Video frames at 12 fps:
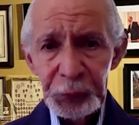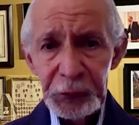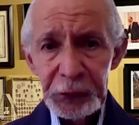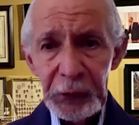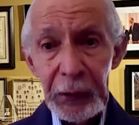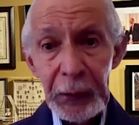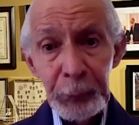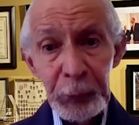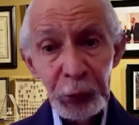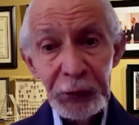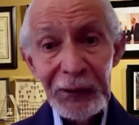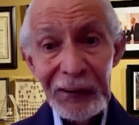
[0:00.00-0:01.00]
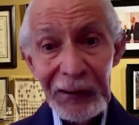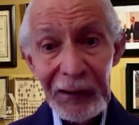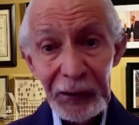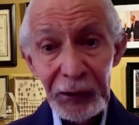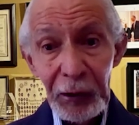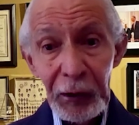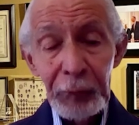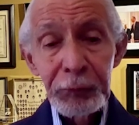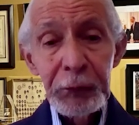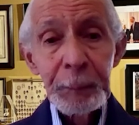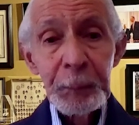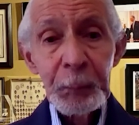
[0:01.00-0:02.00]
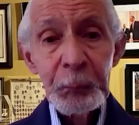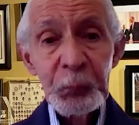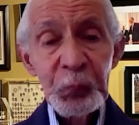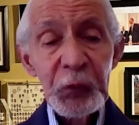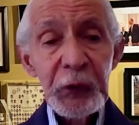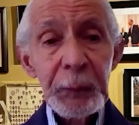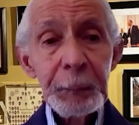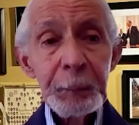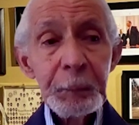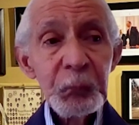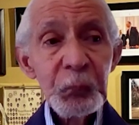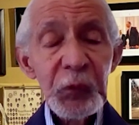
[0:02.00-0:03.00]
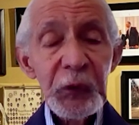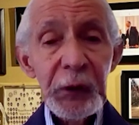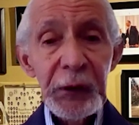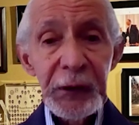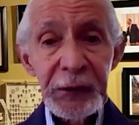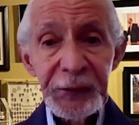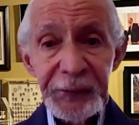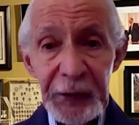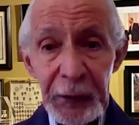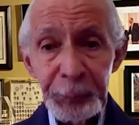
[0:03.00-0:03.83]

about the lack of in-depth